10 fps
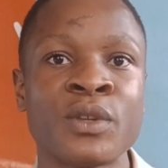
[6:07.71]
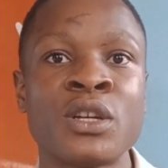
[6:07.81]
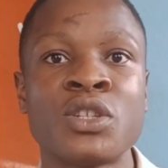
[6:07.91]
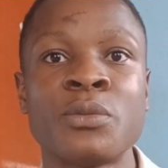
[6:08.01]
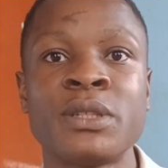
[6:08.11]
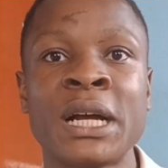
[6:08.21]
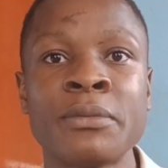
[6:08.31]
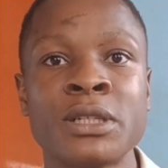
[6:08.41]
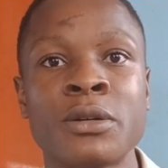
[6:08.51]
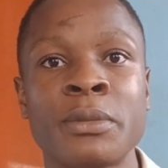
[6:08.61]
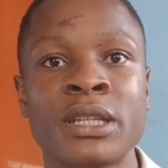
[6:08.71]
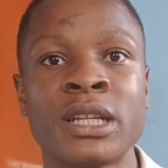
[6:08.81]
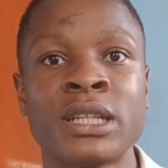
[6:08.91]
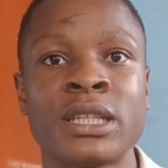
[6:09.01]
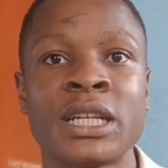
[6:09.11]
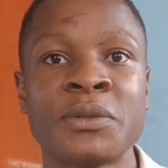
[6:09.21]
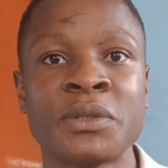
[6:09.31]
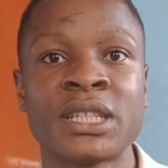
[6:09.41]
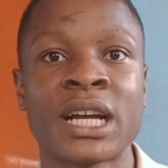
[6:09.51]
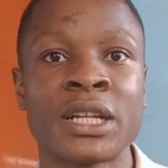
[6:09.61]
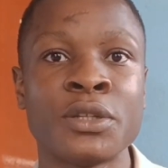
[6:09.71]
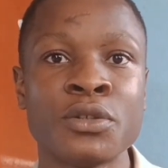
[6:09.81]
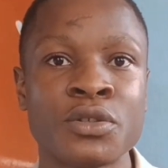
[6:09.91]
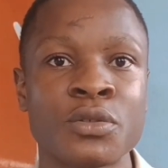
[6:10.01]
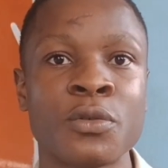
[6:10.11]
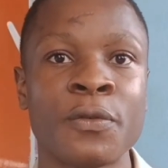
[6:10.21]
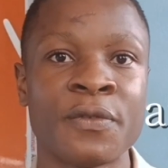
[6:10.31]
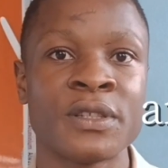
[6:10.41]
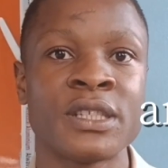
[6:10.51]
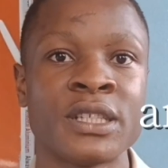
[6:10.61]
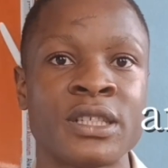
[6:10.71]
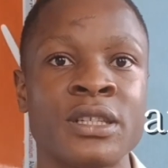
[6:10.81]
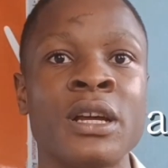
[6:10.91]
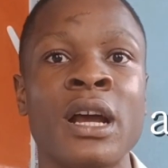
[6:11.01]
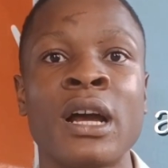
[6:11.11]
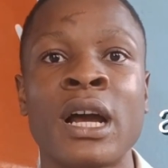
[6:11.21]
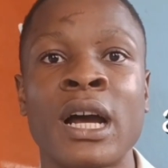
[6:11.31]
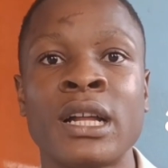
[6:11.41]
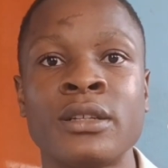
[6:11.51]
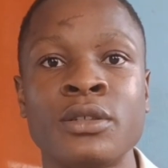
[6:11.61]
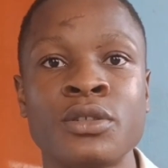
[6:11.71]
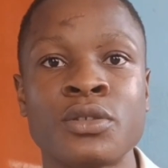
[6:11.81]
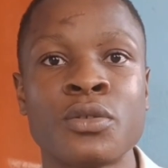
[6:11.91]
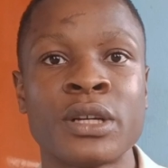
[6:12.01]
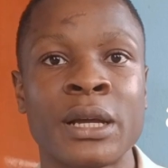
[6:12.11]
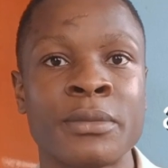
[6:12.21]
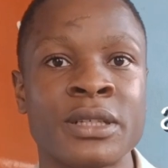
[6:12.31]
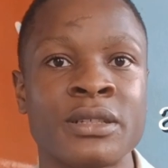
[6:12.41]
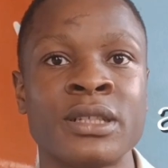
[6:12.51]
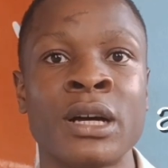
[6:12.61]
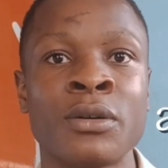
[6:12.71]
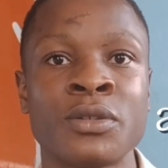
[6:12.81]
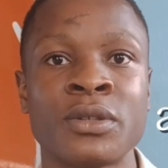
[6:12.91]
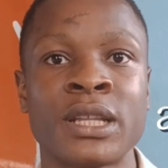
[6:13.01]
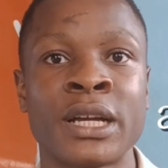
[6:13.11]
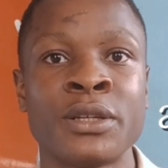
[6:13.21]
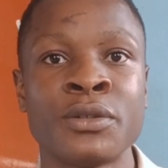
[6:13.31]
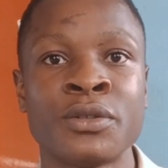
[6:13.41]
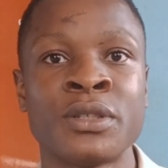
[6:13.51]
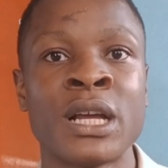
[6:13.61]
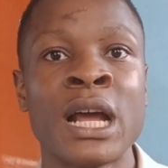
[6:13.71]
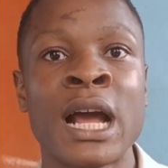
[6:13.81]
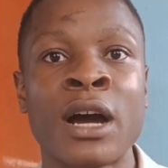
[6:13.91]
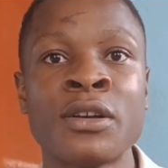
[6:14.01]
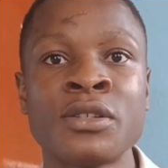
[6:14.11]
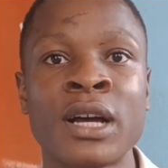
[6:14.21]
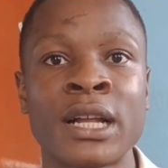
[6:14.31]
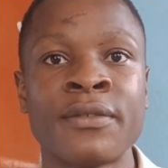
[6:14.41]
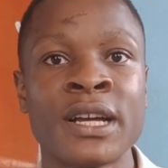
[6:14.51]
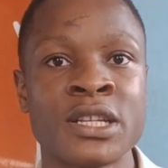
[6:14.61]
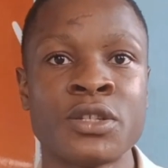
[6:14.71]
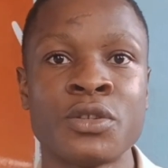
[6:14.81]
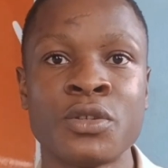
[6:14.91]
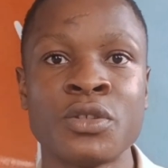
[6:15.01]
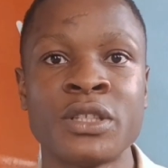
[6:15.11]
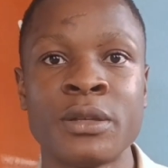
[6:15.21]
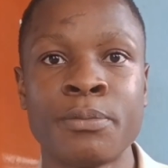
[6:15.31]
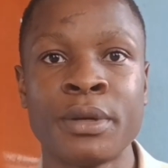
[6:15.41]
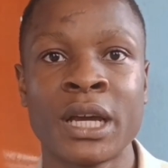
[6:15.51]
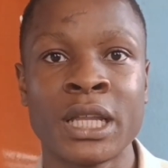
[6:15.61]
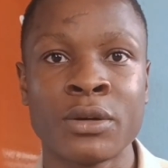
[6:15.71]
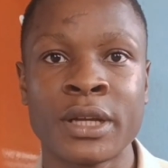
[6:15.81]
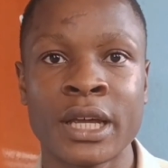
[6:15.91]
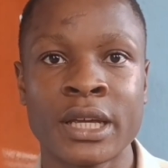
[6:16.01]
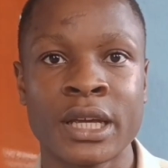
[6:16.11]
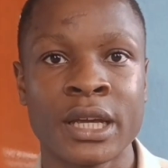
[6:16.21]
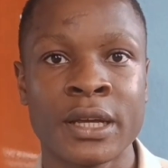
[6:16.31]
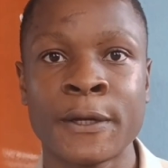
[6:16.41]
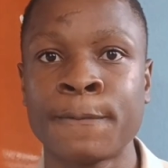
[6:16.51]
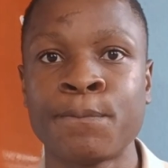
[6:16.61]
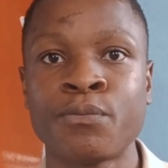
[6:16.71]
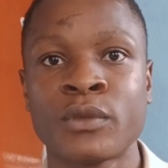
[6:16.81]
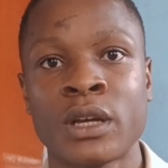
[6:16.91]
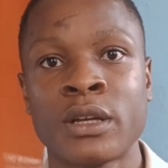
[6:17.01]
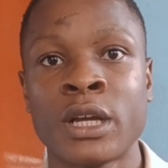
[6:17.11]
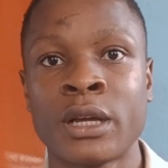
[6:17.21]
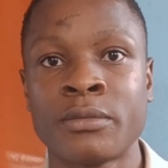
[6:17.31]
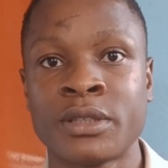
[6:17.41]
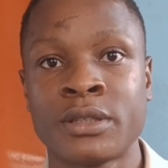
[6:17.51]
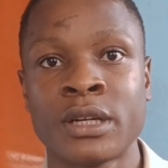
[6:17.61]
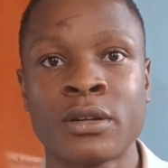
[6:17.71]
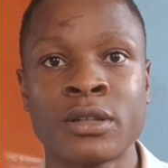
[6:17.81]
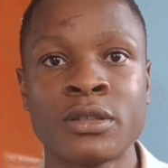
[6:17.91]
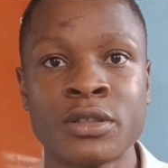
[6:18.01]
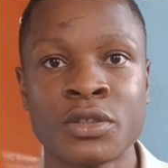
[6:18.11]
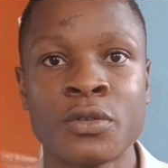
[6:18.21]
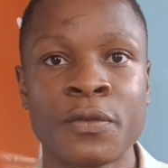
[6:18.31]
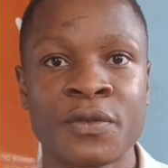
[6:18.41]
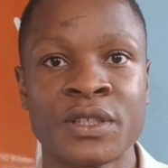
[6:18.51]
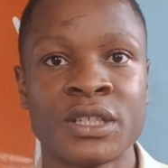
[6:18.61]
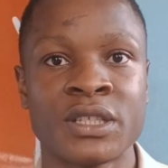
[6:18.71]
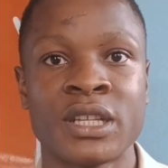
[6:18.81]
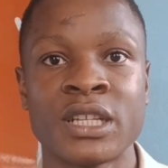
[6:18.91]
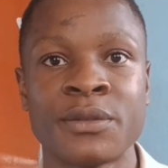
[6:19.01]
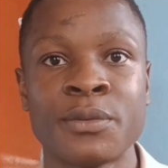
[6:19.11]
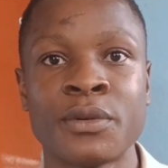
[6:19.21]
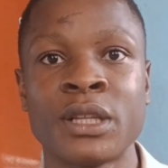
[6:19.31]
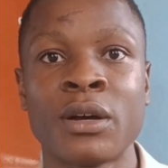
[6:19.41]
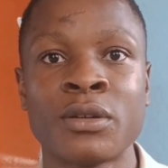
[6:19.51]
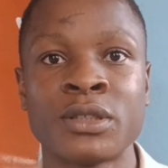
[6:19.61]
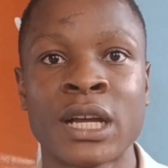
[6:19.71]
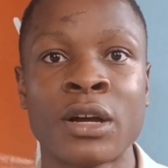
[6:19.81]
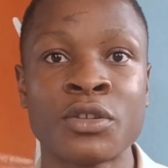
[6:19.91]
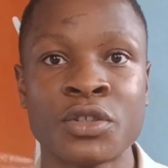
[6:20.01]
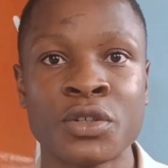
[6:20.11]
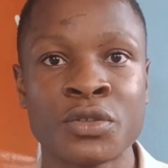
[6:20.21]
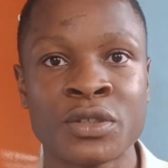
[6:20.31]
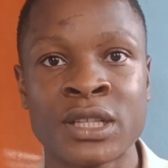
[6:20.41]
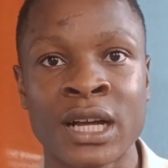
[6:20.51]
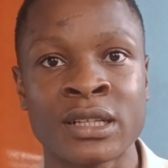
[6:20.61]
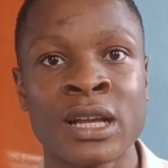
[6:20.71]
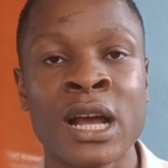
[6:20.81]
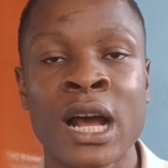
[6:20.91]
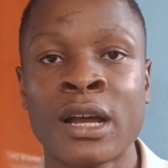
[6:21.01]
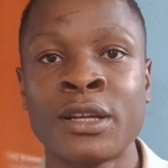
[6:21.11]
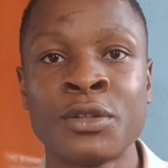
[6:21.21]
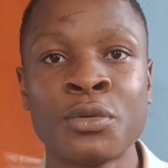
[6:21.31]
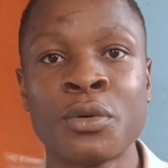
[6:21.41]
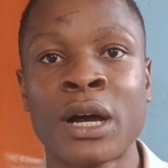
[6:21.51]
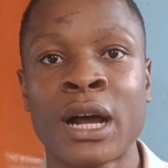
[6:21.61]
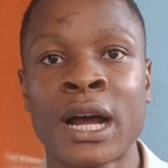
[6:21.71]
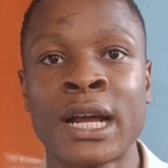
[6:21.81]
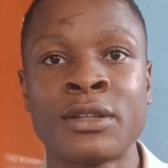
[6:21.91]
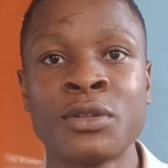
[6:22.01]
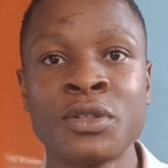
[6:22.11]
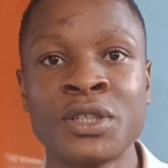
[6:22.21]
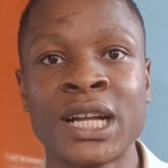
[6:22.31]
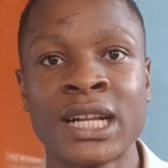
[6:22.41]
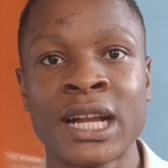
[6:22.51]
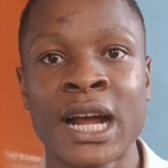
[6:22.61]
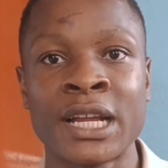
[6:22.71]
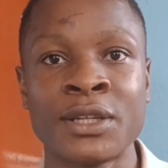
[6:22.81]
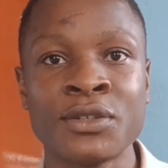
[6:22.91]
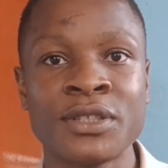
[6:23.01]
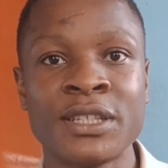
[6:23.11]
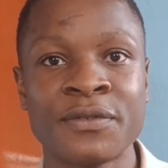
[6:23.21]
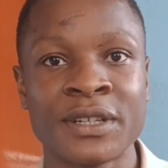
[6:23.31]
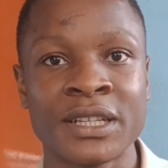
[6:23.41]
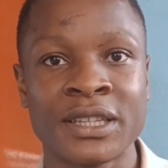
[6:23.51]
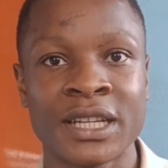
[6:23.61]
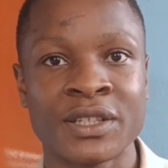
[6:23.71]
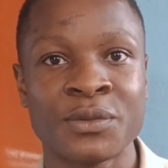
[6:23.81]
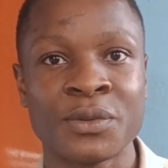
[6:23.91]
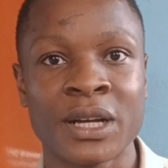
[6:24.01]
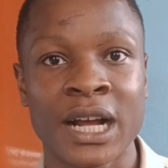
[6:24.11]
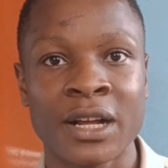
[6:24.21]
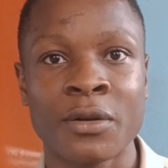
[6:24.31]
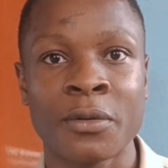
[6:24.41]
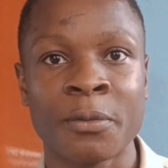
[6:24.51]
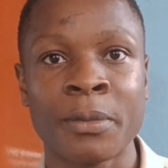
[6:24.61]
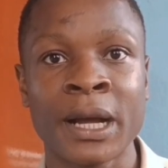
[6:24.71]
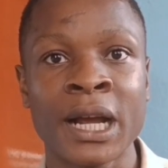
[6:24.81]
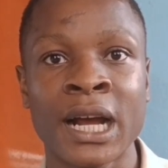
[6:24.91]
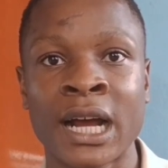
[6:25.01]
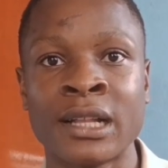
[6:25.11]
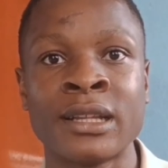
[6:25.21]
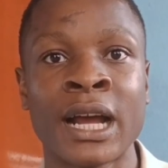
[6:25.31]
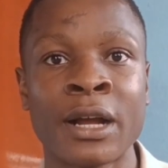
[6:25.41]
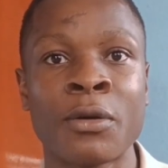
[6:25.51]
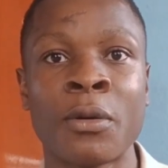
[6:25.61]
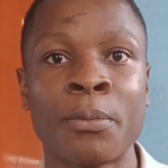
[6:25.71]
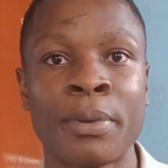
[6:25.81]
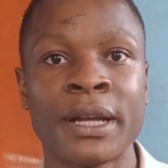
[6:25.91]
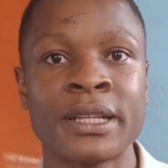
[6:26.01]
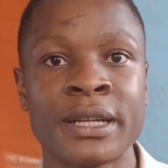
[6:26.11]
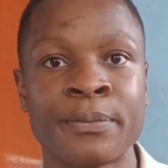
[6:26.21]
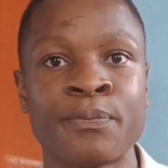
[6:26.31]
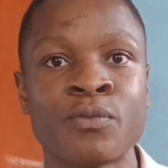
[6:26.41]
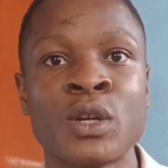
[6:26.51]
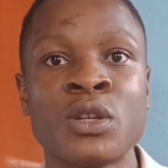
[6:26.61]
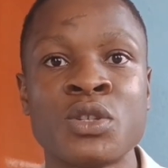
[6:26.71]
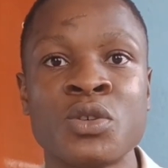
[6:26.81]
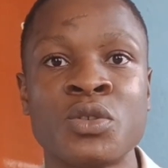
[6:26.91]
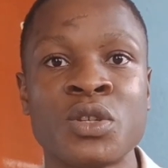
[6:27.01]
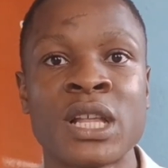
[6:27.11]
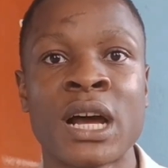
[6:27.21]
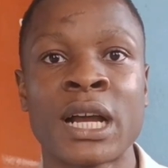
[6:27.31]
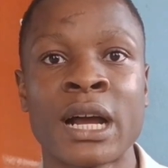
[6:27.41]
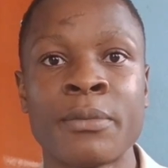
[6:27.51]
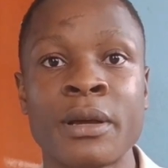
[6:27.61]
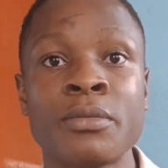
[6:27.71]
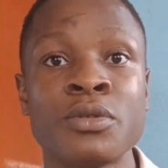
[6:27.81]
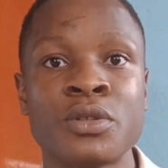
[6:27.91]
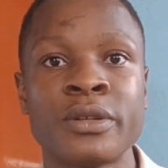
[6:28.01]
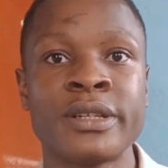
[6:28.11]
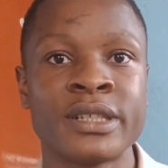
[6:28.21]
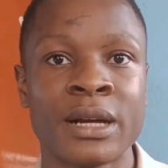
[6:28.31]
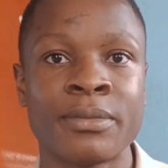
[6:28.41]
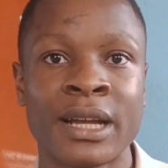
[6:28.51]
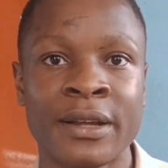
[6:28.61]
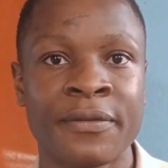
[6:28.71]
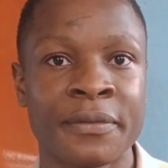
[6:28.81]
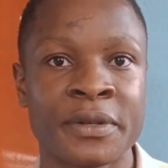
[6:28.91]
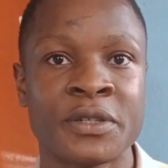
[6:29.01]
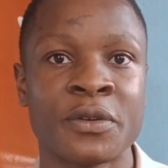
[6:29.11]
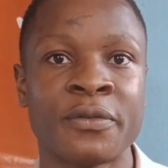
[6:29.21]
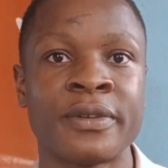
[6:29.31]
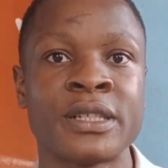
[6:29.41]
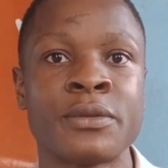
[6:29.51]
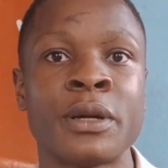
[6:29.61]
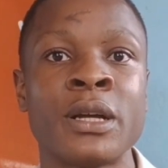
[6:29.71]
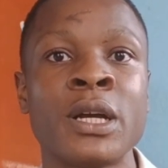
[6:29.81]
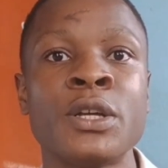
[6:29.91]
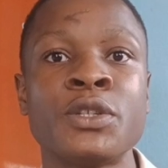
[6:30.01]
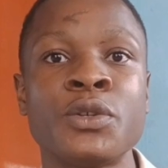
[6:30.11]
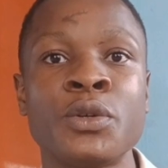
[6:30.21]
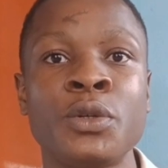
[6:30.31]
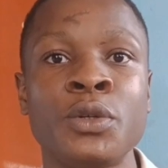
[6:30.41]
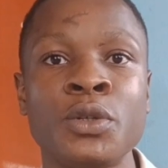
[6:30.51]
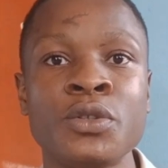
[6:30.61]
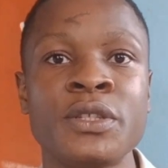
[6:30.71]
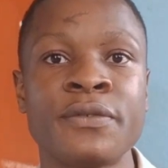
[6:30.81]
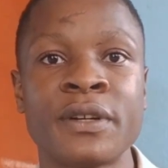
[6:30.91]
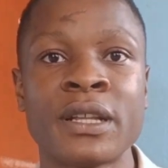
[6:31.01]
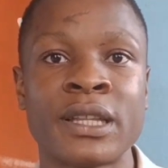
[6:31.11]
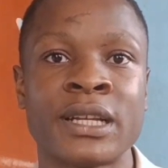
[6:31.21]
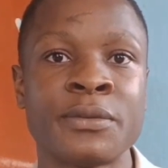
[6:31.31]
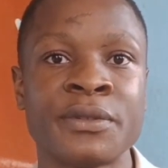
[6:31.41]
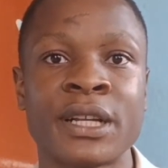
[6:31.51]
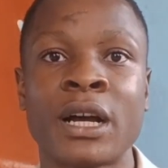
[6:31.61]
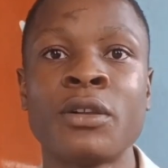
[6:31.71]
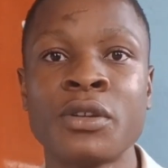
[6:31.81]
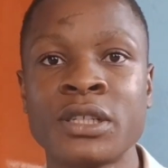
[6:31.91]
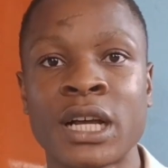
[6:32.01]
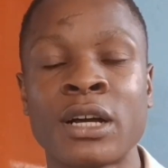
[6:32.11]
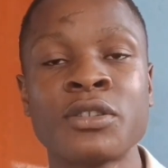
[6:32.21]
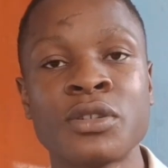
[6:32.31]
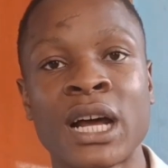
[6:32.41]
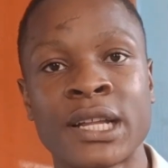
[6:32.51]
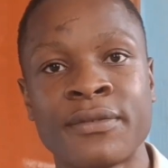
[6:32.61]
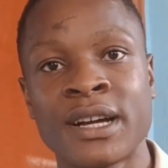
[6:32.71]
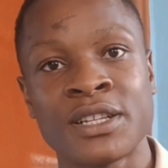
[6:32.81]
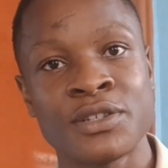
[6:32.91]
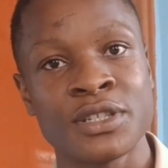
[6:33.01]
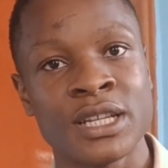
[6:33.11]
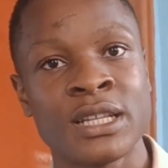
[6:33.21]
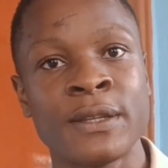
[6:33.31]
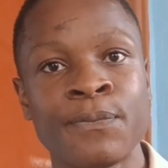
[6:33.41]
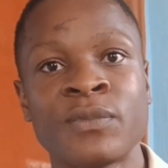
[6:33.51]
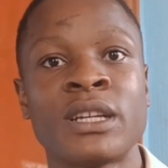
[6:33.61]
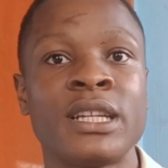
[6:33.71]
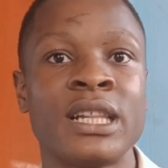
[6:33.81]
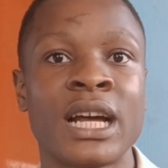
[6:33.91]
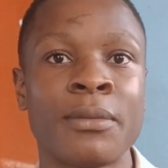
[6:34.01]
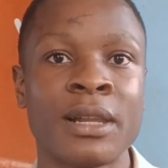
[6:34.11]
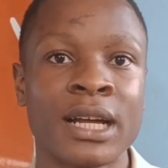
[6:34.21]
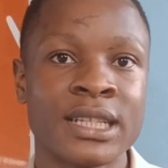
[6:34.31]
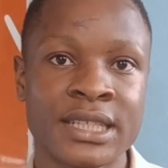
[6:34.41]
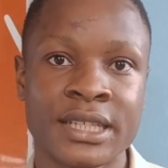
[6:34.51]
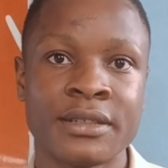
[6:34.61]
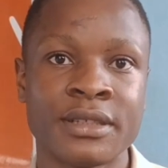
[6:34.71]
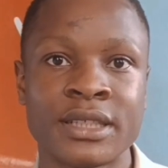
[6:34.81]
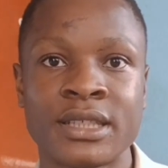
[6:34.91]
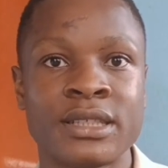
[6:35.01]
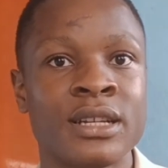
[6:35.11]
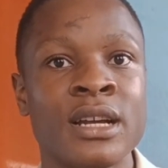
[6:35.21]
Some JAMB recommended textbooks are New School Physics and New School Chemistry. That was what I used. I also advise you to use the PNMKK secondary school physics textbook. That was I also used that. You know, I told you that I use different textbook, I combine and I compare them so that I can be able to grab that information very well. So you use different textbooks. I also advise using the lamlat series.